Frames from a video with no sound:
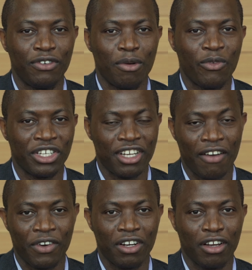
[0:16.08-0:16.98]
from West
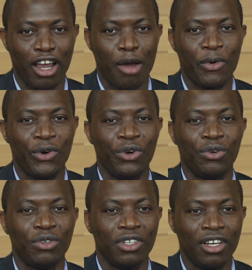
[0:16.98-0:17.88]
Africa,
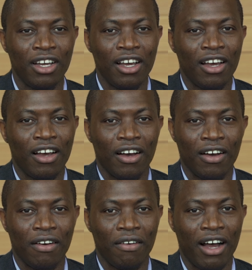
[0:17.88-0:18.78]
Cameroon.
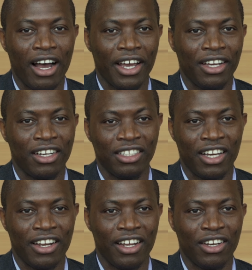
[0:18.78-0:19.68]
Uh, I
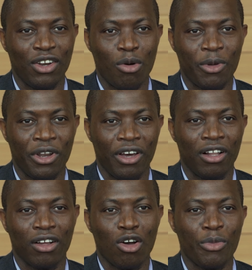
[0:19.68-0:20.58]
attended
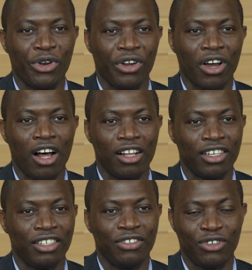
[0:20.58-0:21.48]
Normandale Community
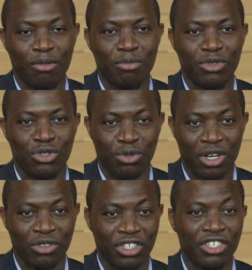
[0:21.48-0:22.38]
College from
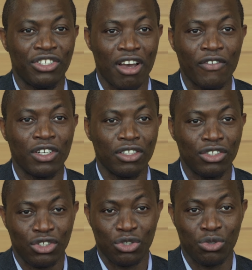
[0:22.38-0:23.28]
2007
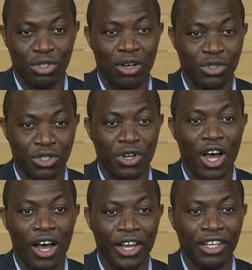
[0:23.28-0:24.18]
to
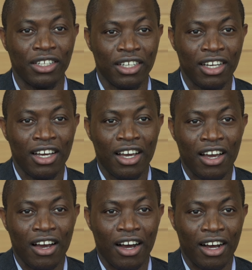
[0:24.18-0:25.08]
2009.
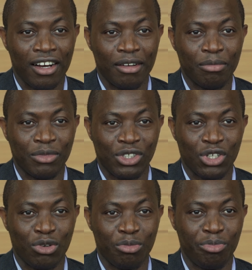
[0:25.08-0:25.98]
Um,
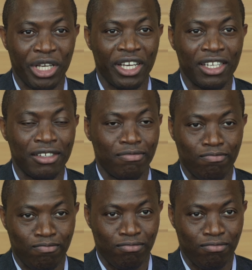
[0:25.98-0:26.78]
so being